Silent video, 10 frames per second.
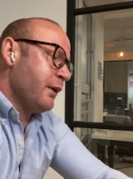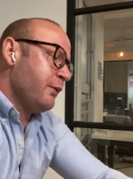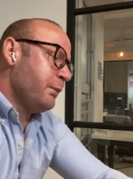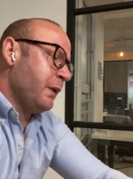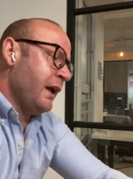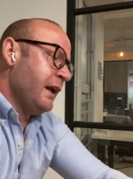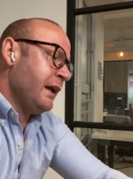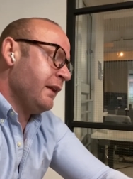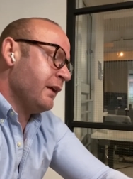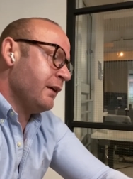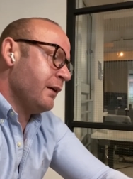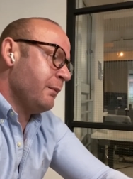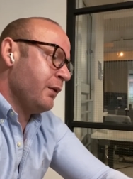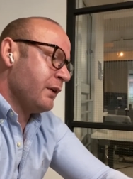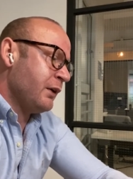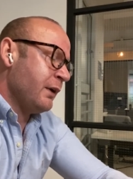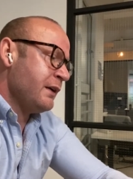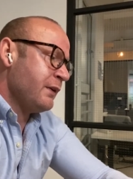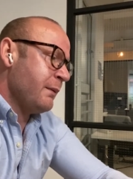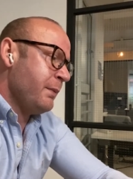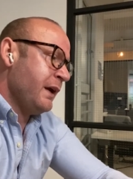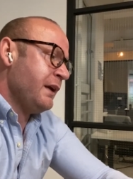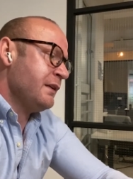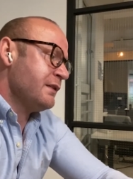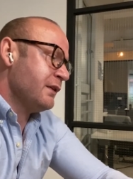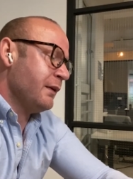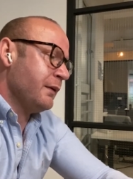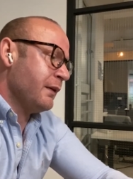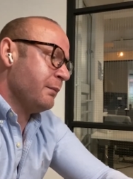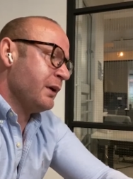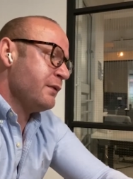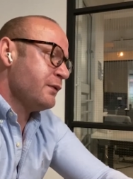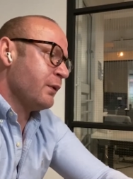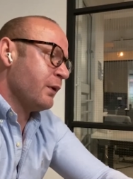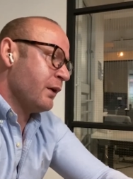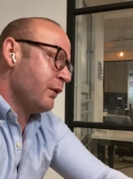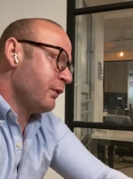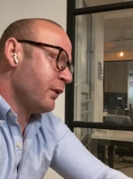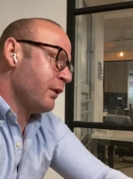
planning both the creative campaigns, the briefs for